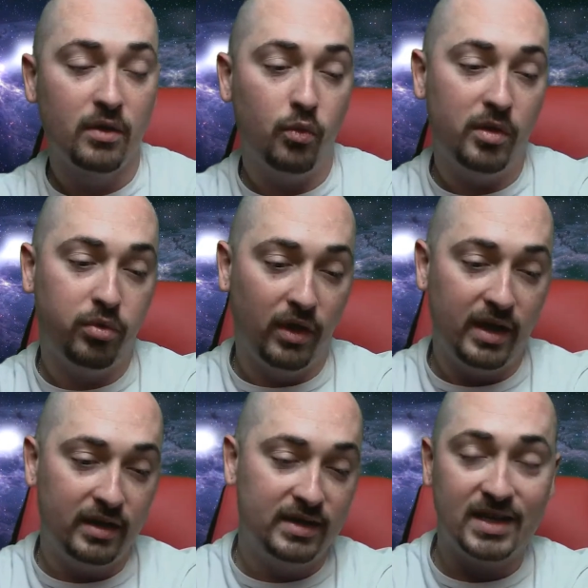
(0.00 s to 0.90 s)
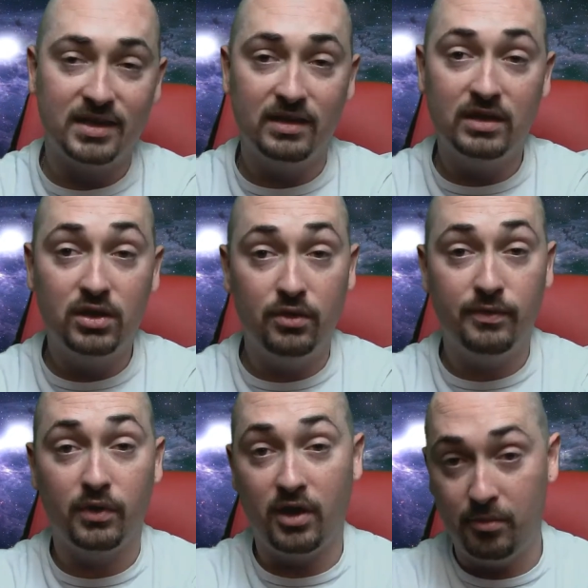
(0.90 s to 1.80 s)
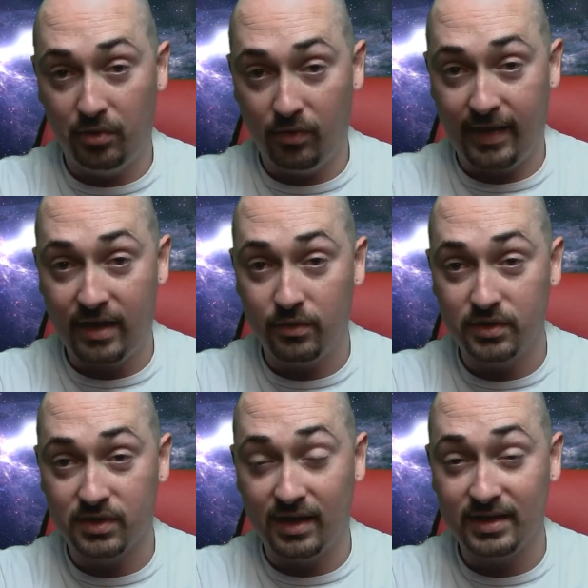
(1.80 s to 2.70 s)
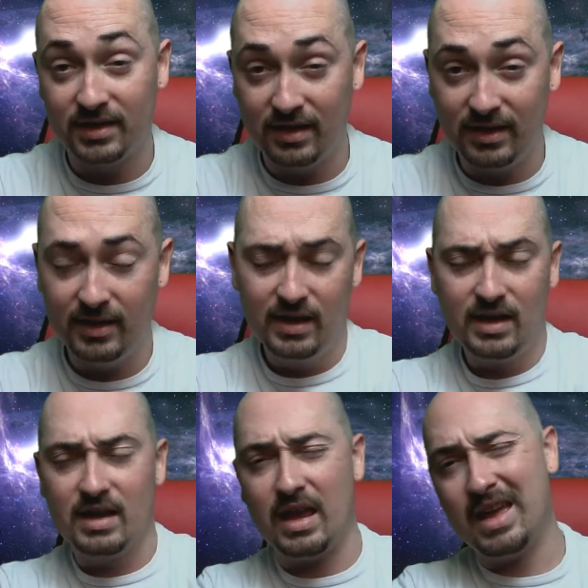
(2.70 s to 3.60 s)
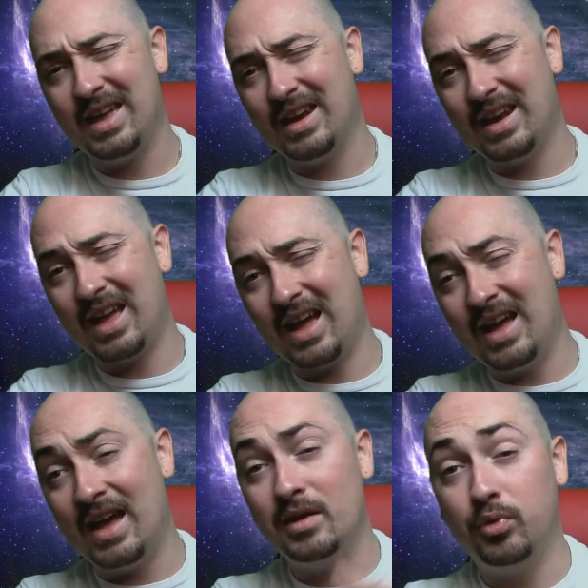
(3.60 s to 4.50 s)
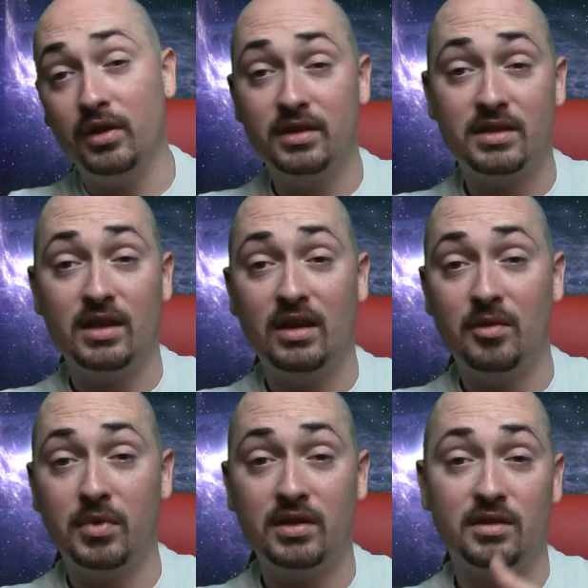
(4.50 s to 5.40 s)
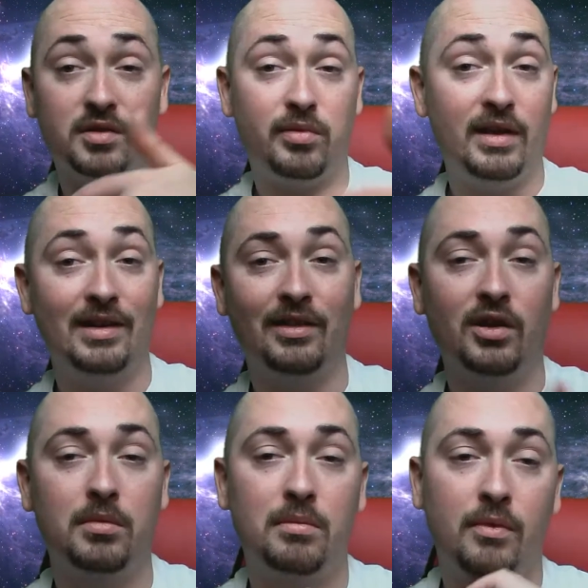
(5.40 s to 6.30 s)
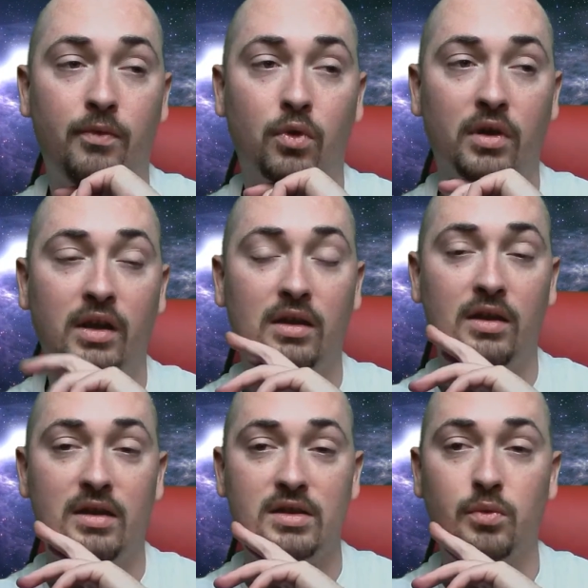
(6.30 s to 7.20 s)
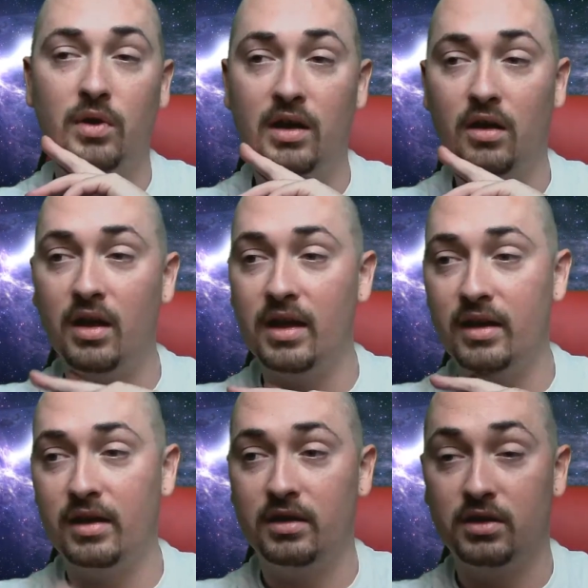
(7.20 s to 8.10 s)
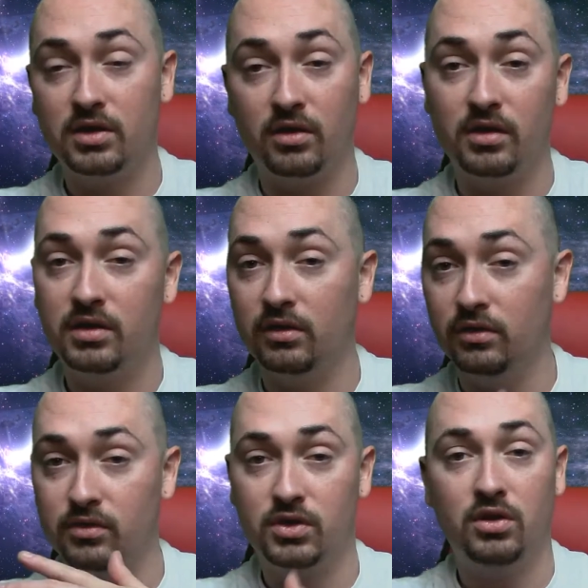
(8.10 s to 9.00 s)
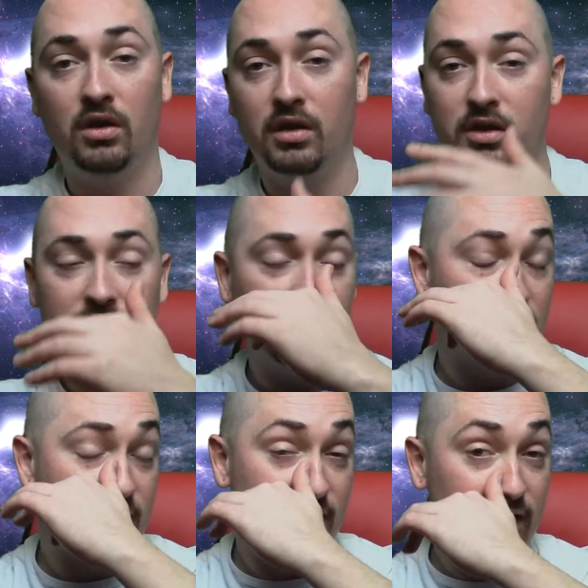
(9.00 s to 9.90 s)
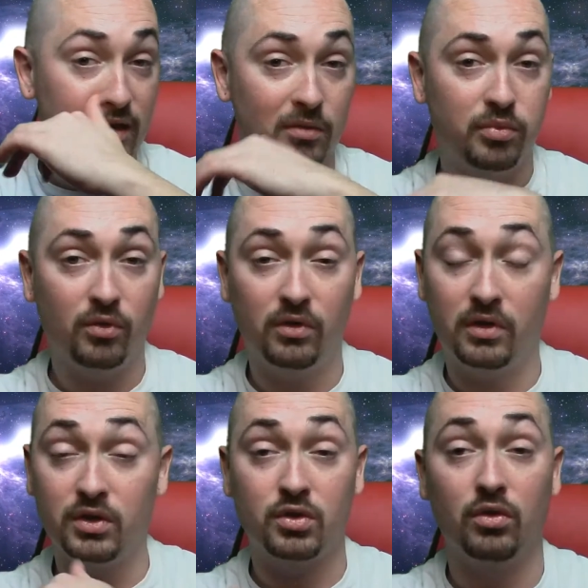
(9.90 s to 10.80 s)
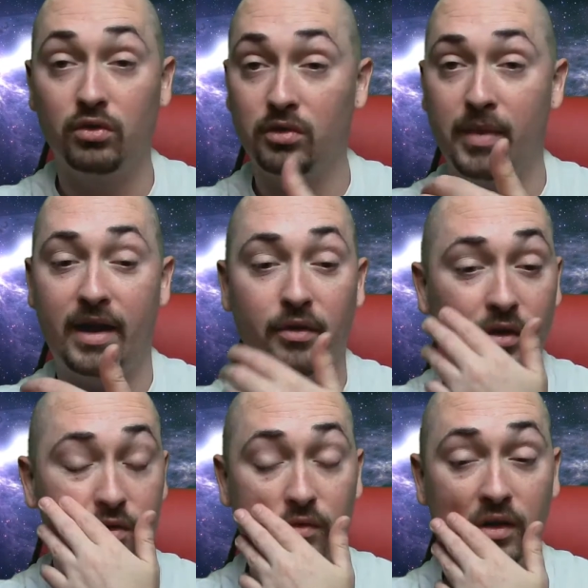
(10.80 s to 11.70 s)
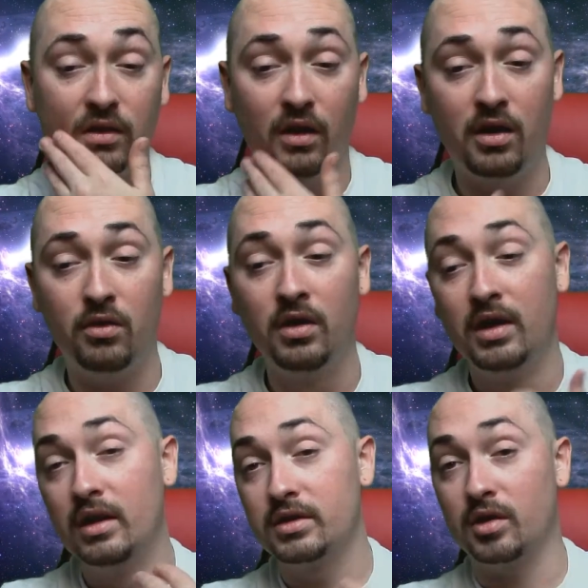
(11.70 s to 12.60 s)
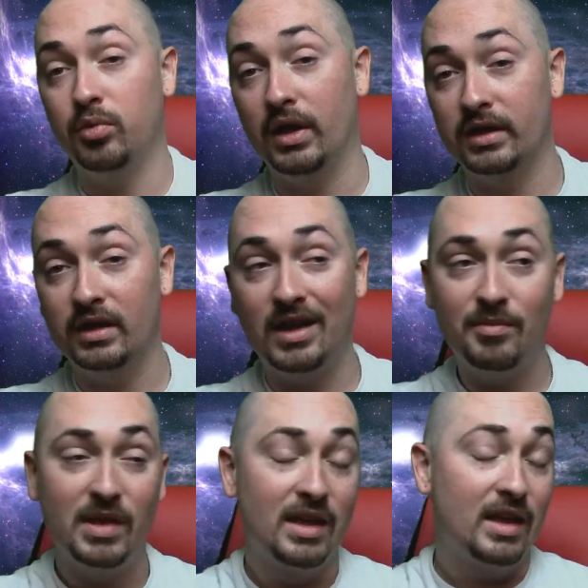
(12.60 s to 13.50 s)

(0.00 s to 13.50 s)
We played Destiny 2 for a couple of hours last night, and I had to plug this thing up because I was playing a little bit beforehand as well, and it started to lose charge, and it said that the controller battery was running low, so I plugged it up.